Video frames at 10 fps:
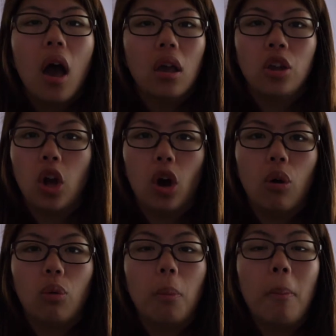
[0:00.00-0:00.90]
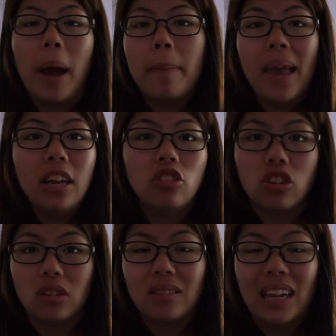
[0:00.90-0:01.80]
my
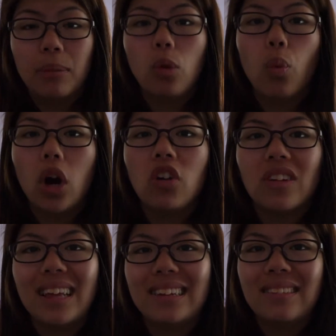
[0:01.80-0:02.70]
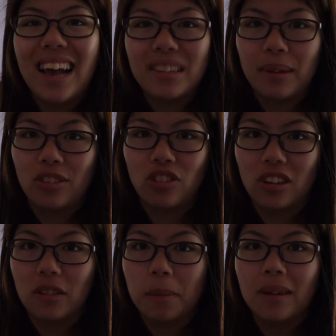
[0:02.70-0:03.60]
manager sending me work-related text
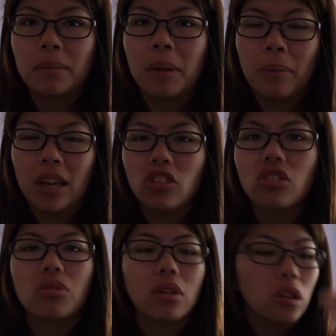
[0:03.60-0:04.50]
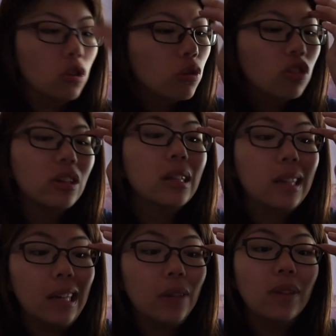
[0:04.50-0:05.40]
messages, because my manager usually
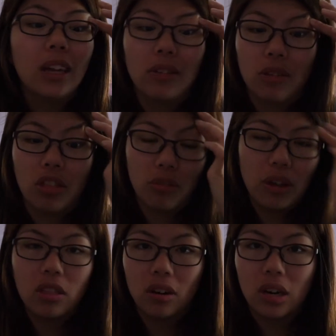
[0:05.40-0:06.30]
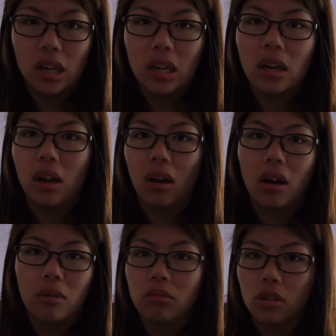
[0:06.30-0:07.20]
leaves at around 3:30
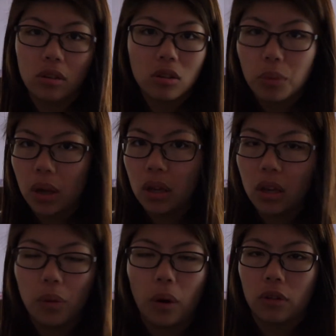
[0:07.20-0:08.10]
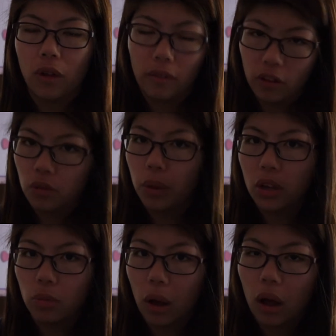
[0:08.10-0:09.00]
during the week. He works 5 days a week
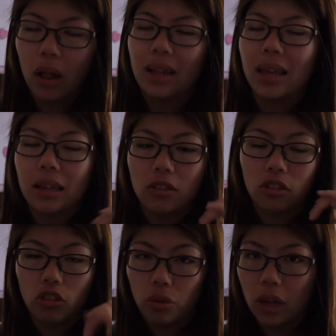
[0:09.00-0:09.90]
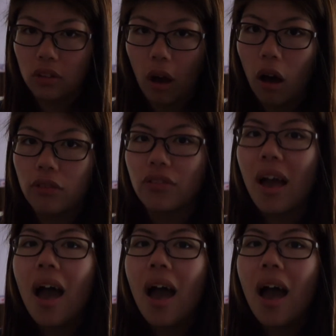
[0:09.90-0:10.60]
as well, and he gets the 2 days off.